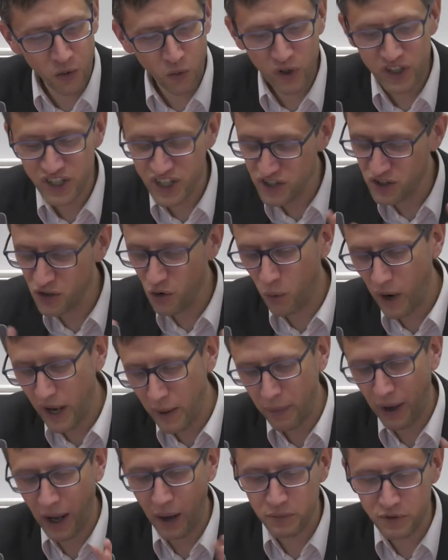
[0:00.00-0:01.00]
which is a
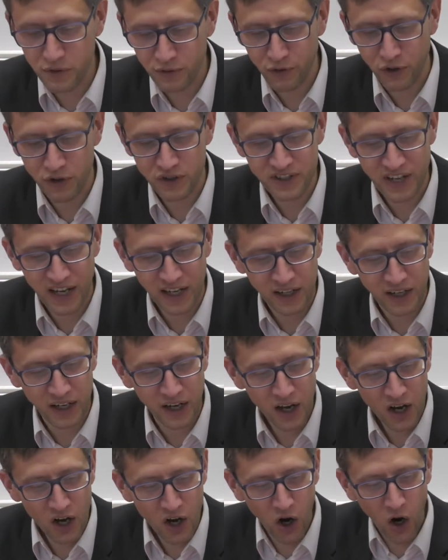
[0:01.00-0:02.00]
way, perhaps, of containing
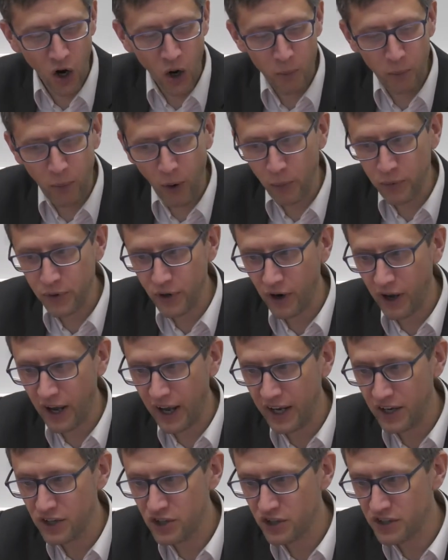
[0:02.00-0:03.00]
a popular
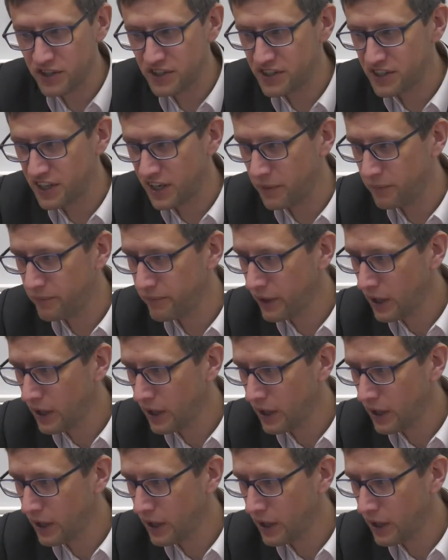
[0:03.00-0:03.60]
agency.